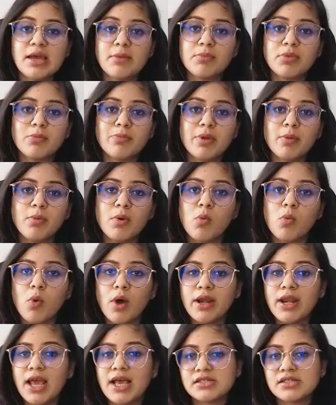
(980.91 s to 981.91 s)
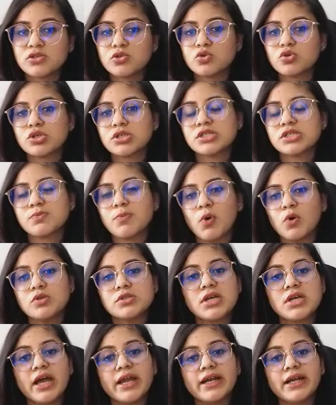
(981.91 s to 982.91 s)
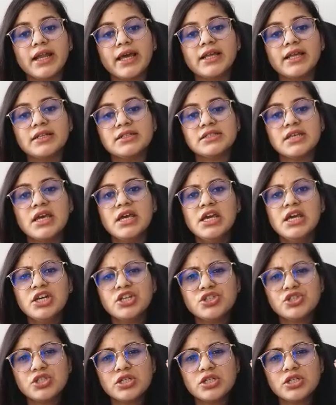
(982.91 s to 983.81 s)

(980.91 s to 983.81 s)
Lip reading: sample paper 1 has those response guidelines.